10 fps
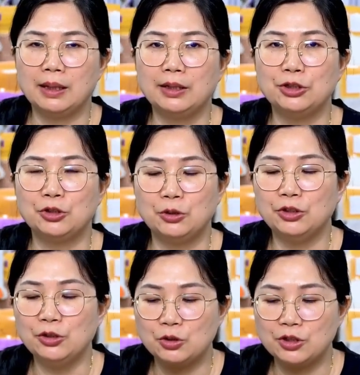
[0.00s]
It
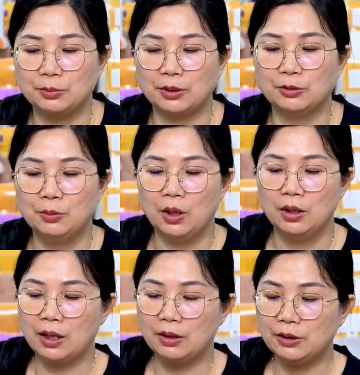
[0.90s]
suits Christmas
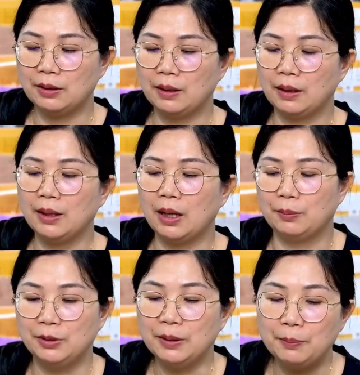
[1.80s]
products,
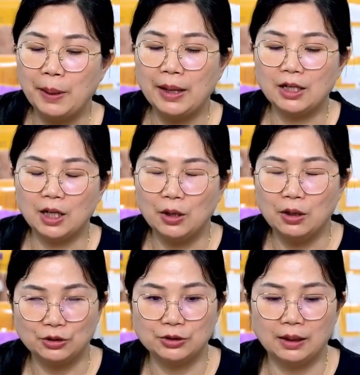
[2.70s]
comes in many
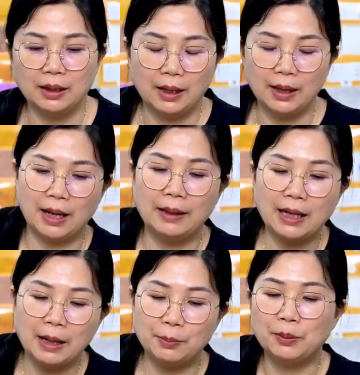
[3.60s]
colors, and
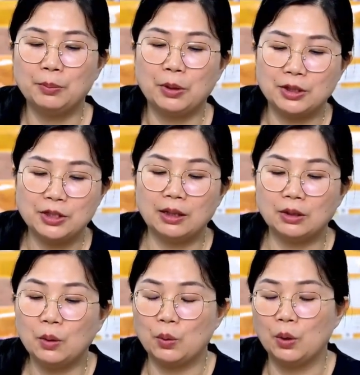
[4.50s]
can be
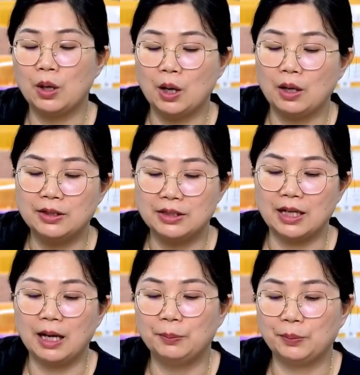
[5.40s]
printed or hot
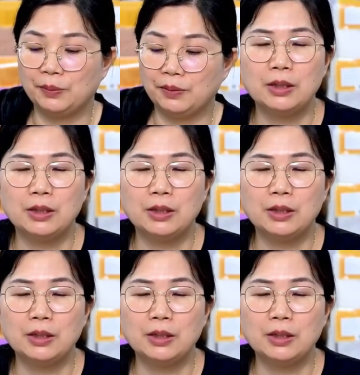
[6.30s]
stamped.